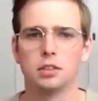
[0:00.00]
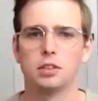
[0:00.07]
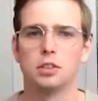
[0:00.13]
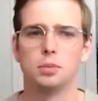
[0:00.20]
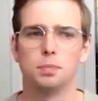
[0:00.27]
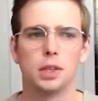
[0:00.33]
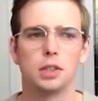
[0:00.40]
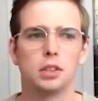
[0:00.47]

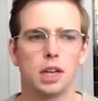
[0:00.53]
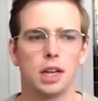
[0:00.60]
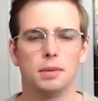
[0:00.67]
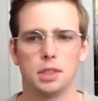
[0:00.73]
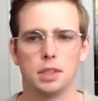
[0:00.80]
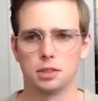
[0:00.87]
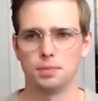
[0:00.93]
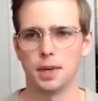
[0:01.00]
to build an
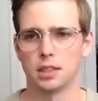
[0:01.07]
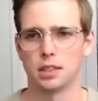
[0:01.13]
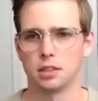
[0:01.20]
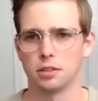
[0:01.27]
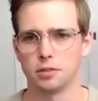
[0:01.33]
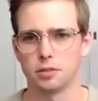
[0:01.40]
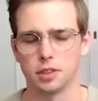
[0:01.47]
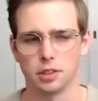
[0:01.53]
image based
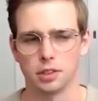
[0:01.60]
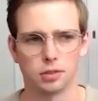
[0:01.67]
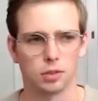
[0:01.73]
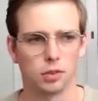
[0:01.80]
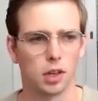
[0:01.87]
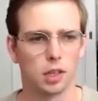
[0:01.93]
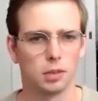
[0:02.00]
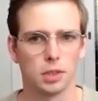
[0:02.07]
off of these
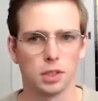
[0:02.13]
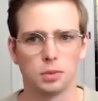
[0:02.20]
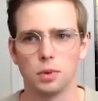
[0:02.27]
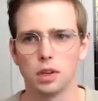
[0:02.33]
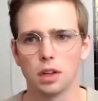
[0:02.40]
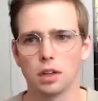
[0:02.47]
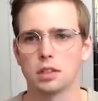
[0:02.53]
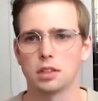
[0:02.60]
requirements
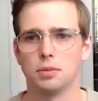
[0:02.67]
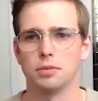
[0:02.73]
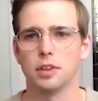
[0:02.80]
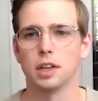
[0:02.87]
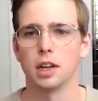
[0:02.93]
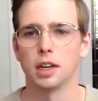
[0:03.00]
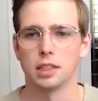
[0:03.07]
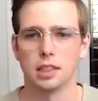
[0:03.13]
would look
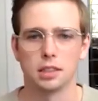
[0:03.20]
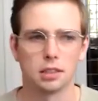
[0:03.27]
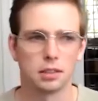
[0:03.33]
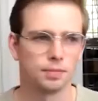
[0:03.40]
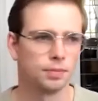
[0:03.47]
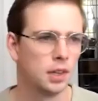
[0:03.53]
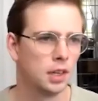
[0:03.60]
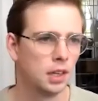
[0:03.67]
something like this.
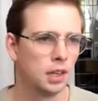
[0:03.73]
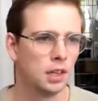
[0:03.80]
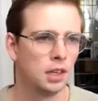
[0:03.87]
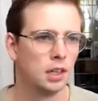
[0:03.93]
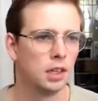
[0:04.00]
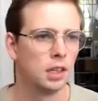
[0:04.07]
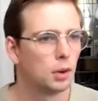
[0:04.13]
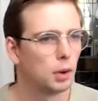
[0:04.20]

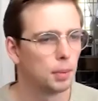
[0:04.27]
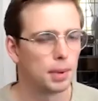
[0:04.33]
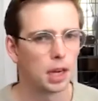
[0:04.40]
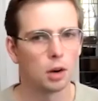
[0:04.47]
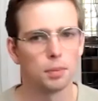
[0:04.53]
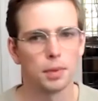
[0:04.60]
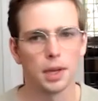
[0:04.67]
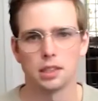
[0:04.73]
So we
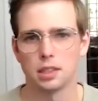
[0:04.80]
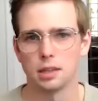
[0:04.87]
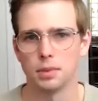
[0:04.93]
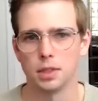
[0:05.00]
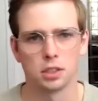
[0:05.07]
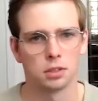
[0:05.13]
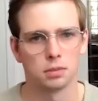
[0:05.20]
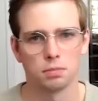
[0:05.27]
pick our base
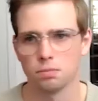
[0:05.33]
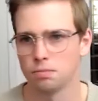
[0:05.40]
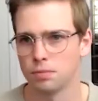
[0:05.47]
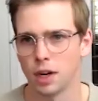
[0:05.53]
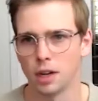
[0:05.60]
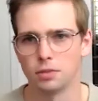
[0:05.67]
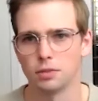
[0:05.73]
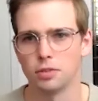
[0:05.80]
image,
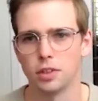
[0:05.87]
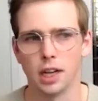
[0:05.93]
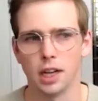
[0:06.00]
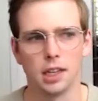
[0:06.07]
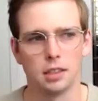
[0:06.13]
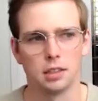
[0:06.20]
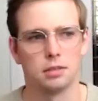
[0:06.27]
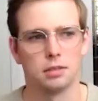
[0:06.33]
Python
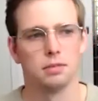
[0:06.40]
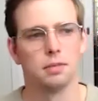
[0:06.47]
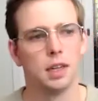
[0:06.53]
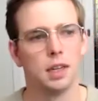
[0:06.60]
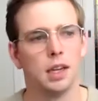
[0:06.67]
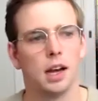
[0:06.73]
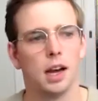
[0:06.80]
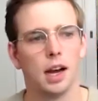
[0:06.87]

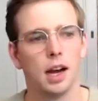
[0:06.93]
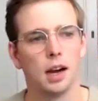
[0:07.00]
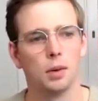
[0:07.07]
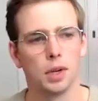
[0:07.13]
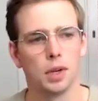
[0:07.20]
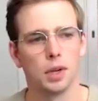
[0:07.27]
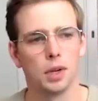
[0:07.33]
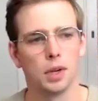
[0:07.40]
3.8.
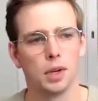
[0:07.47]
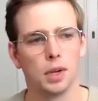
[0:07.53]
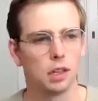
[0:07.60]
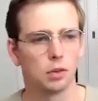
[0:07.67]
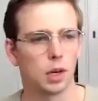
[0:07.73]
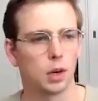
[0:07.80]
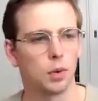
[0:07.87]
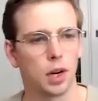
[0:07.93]
We copy in
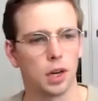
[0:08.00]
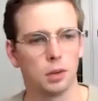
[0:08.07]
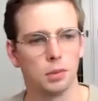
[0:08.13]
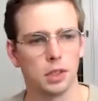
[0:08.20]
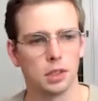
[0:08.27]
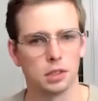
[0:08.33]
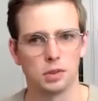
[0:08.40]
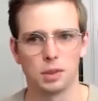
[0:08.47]
our
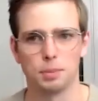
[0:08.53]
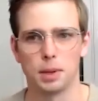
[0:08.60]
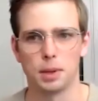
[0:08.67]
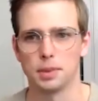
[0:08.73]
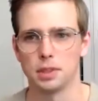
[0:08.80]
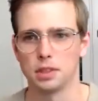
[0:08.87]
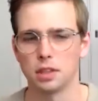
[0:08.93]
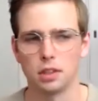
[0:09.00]
requirements and we pip
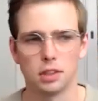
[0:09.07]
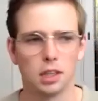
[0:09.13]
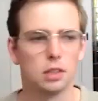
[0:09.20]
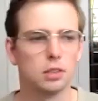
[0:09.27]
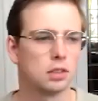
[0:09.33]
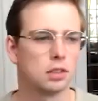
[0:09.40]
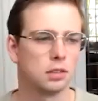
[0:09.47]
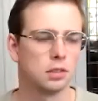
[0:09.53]
install
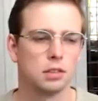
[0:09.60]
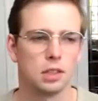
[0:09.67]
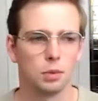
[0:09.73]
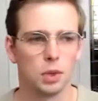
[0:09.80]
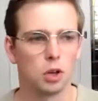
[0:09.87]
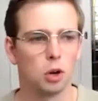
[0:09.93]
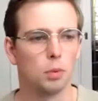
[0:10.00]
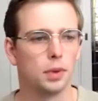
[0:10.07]
those. And
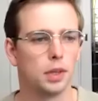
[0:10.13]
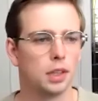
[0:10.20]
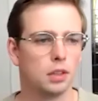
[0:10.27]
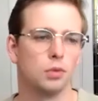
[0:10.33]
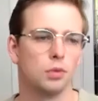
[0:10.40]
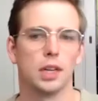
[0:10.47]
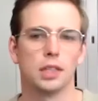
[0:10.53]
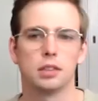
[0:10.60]
we copy in
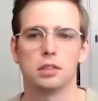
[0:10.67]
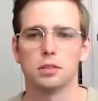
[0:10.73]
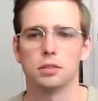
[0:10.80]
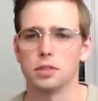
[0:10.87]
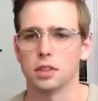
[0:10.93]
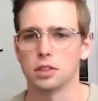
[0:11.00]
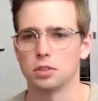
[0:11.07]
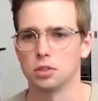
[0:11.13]
the rest
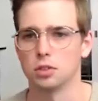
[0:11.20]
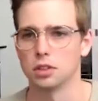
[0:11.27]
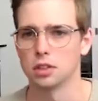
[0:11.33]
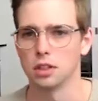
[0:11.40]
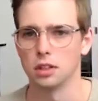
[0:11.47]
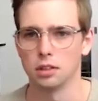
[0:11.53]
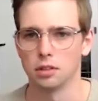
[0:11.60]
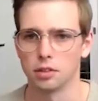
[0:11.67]
of our source
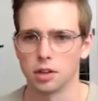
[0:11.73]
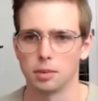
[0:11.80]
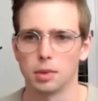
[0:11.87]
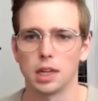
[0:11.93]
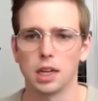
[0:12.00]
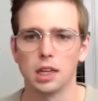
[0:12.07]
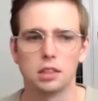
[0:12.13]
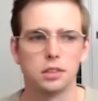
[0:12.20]
code, of our
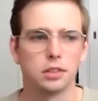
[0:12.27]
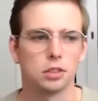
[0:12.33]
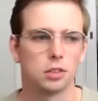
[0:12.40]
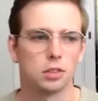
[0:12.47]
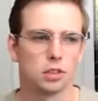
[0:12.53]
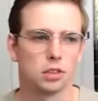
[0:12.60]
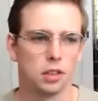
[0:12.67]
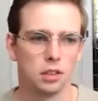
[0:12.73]
application
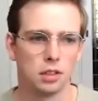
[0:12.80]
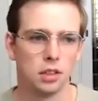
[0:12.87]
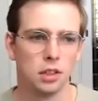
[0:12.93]
source code.